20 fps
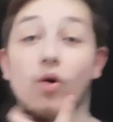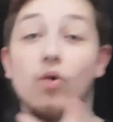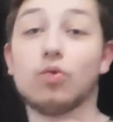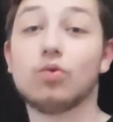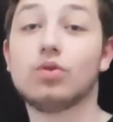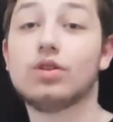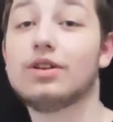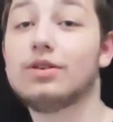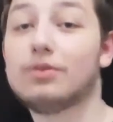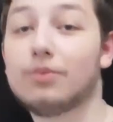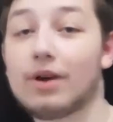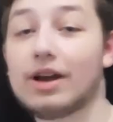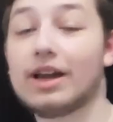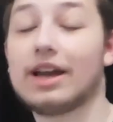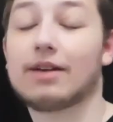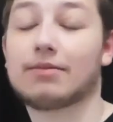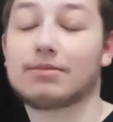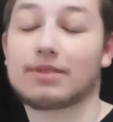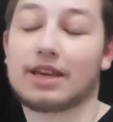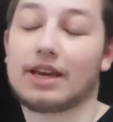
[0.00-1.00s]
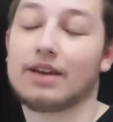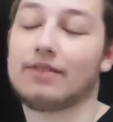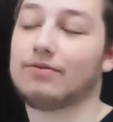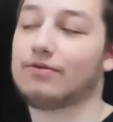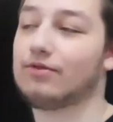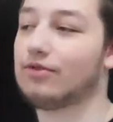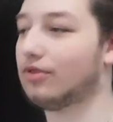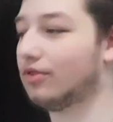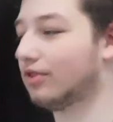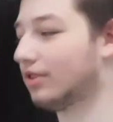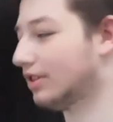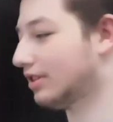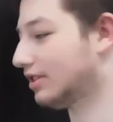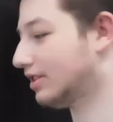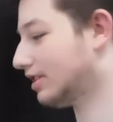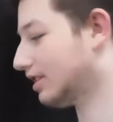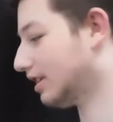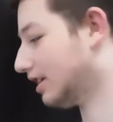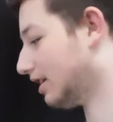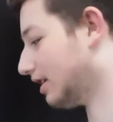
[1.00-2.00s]
only way I'm getting through
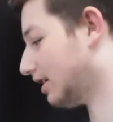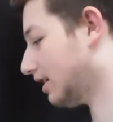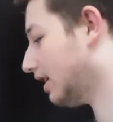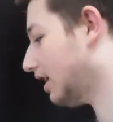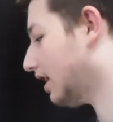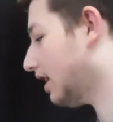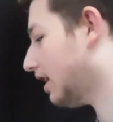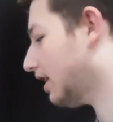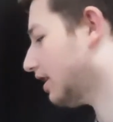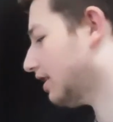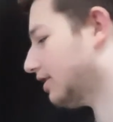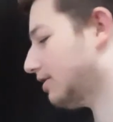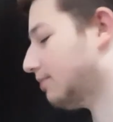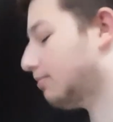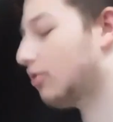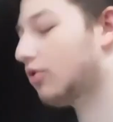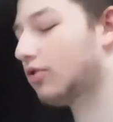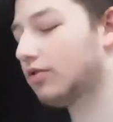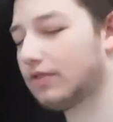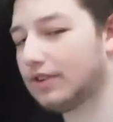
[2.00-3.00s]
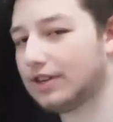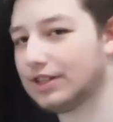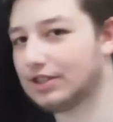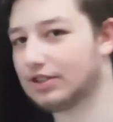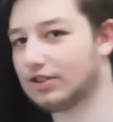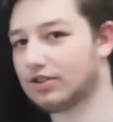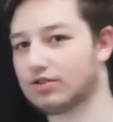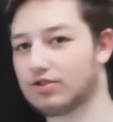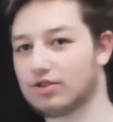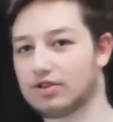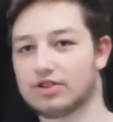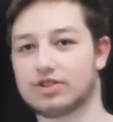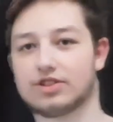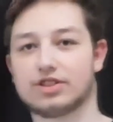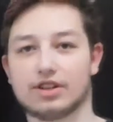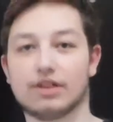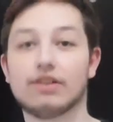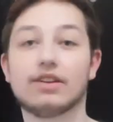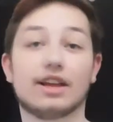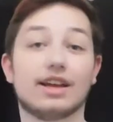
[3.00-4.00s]
this. Uh, this motivation crushed
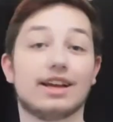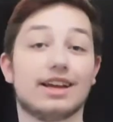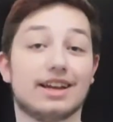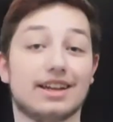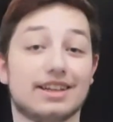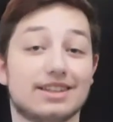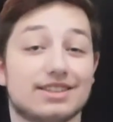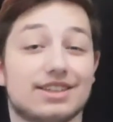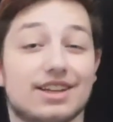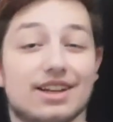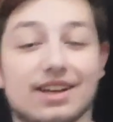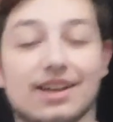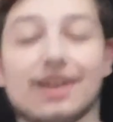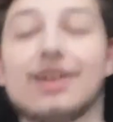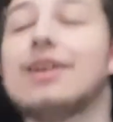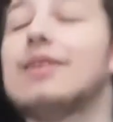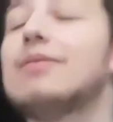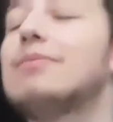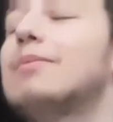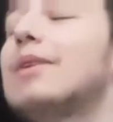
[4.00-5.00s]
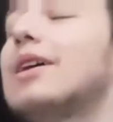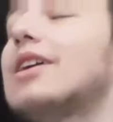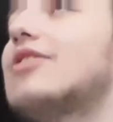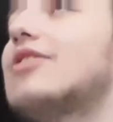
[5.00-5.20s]
out is my